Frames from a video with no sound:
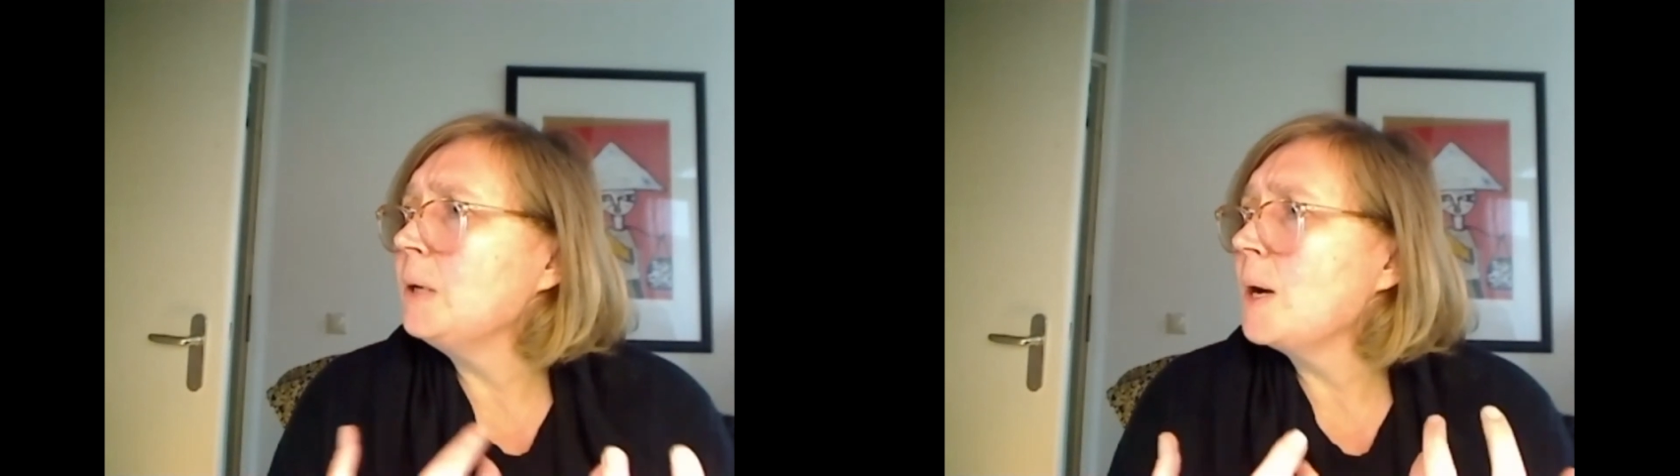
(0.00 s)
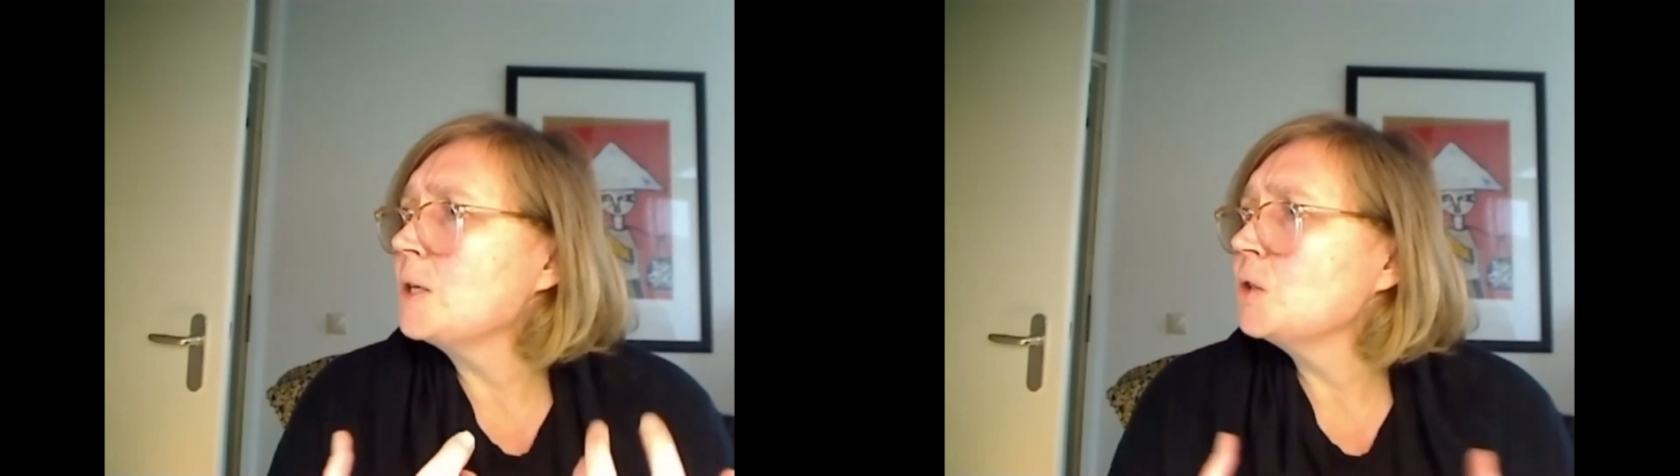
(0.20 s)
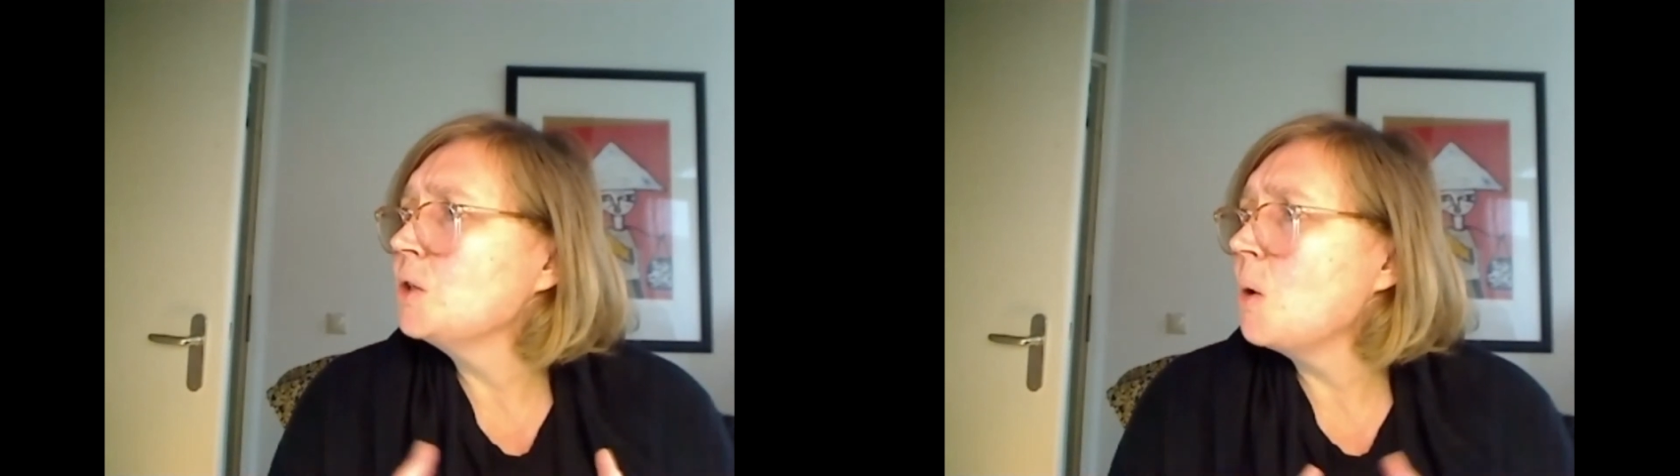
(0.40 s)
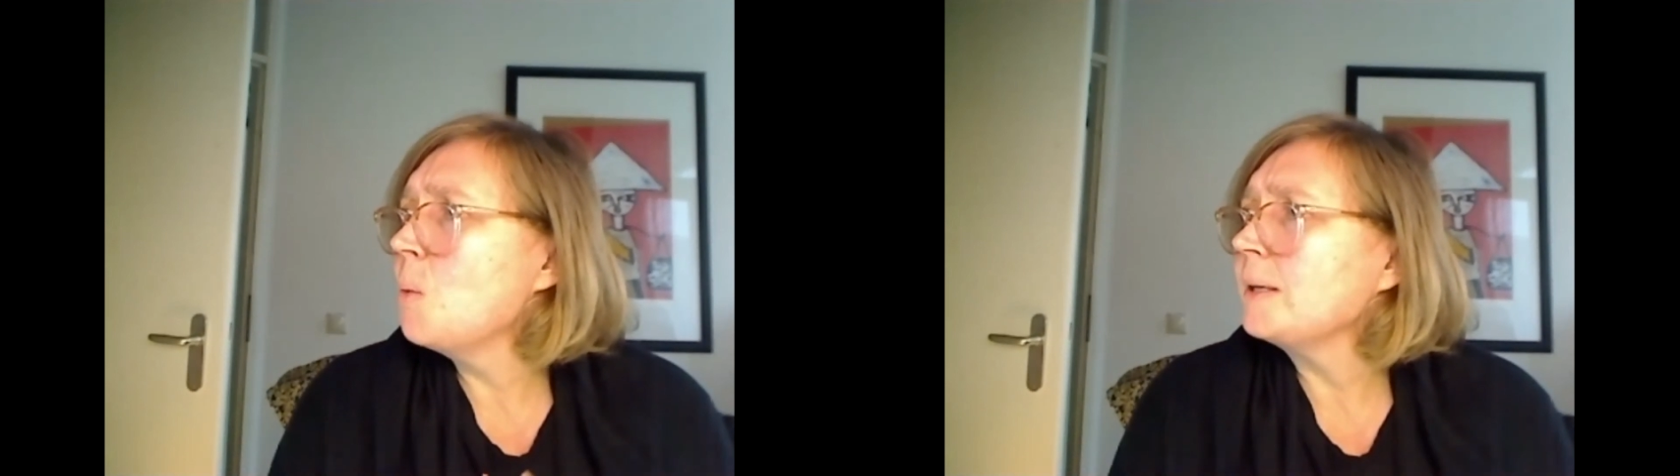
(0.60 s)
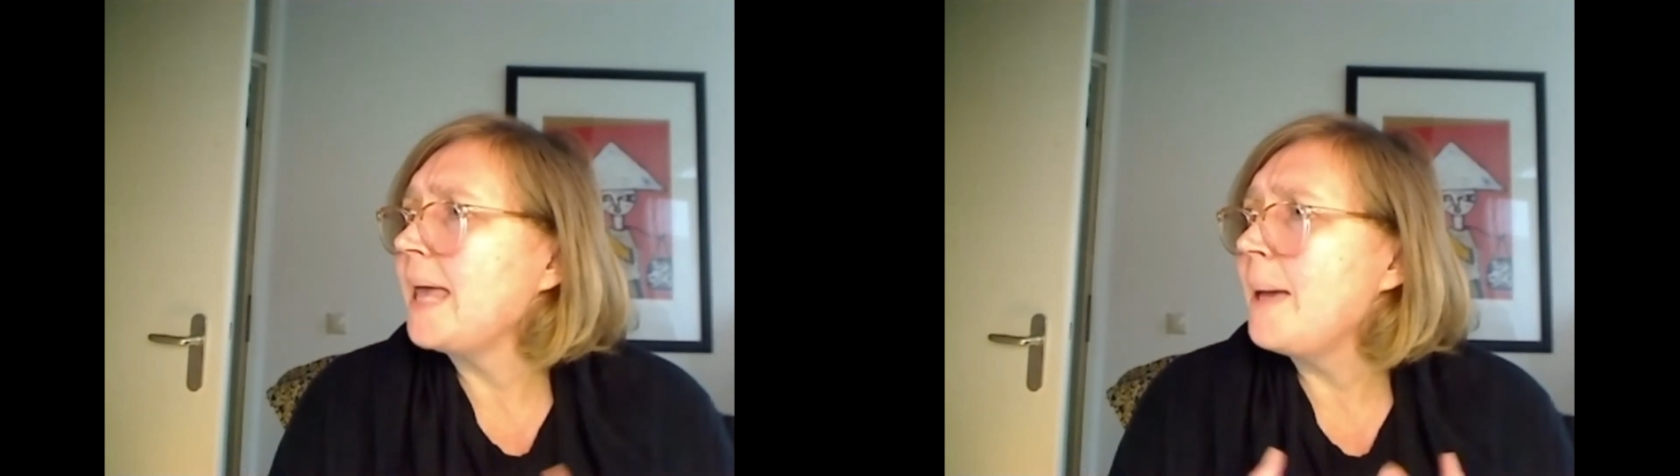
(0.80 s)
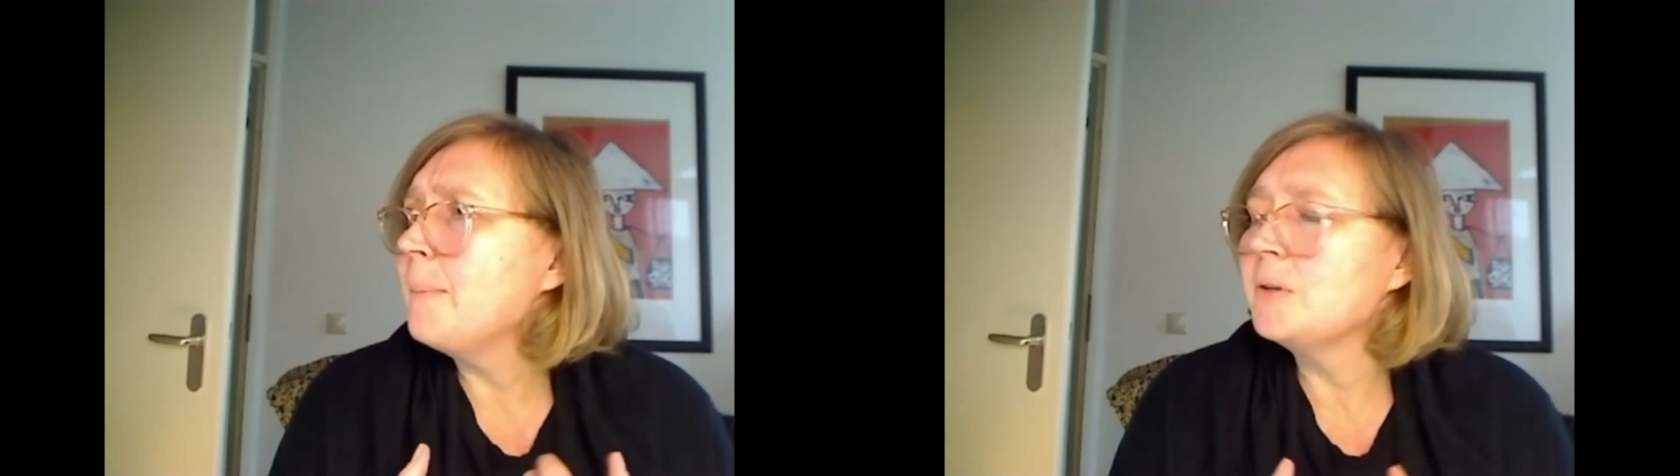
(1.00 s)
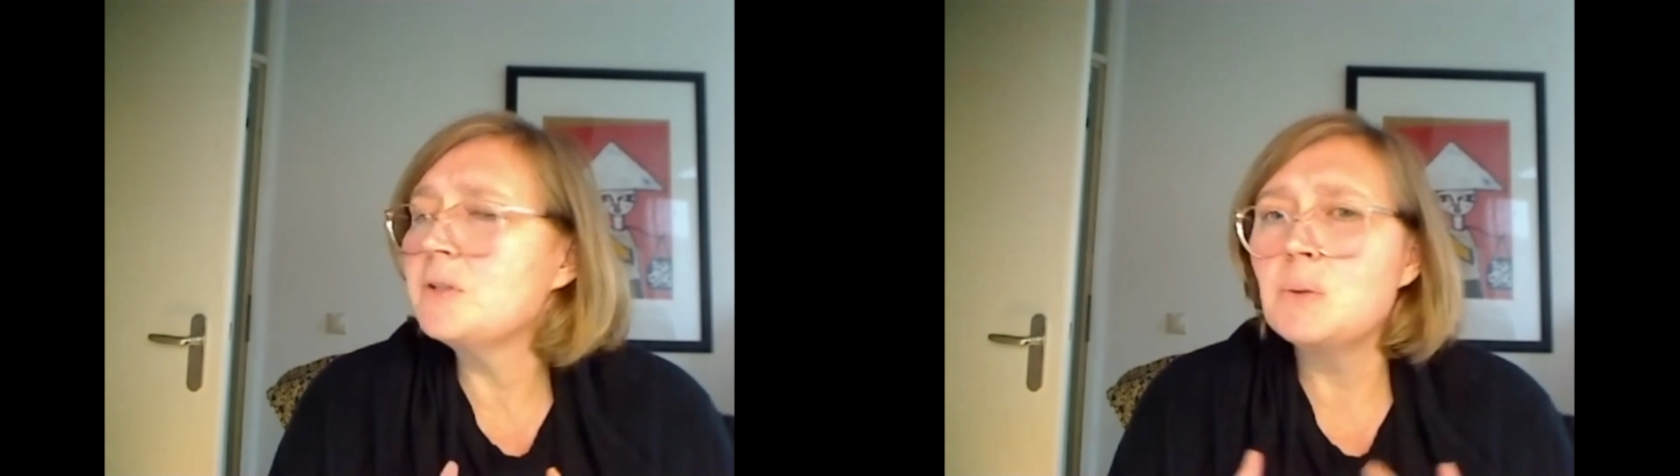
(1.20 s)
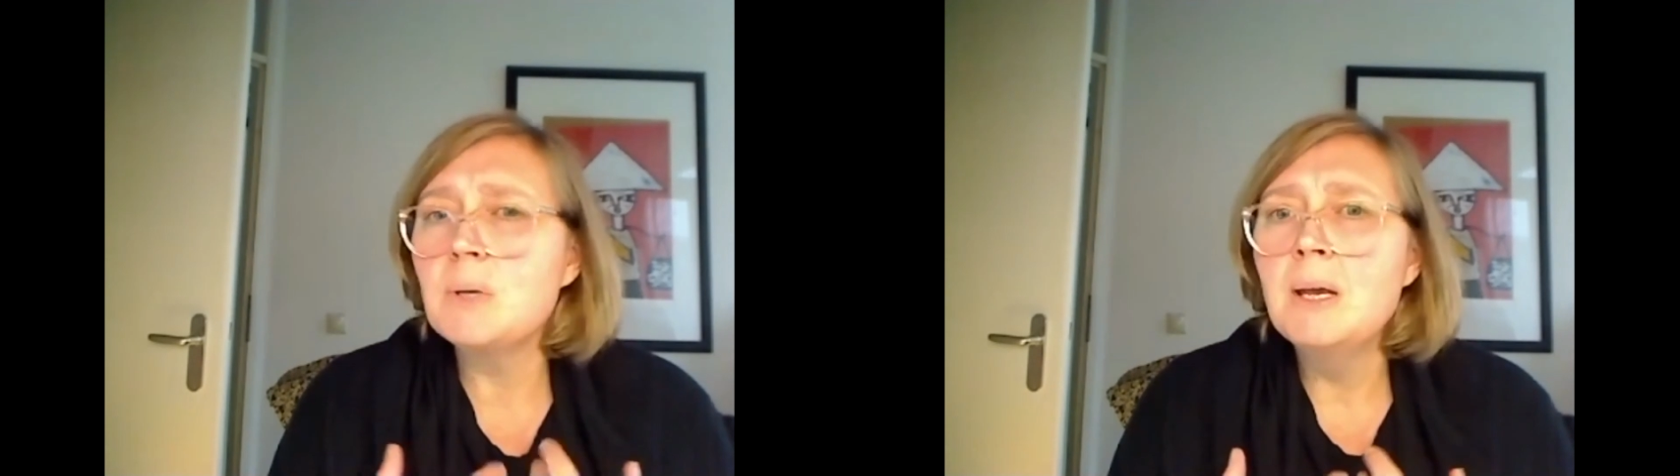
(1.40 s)
want to know what
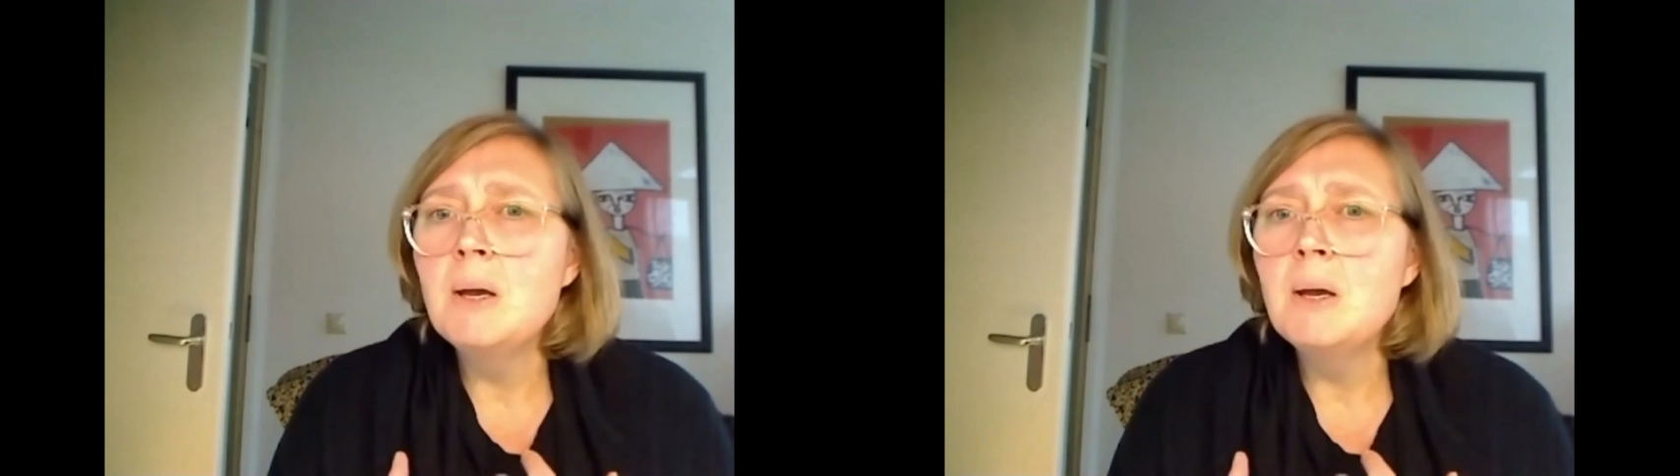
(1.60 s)
happens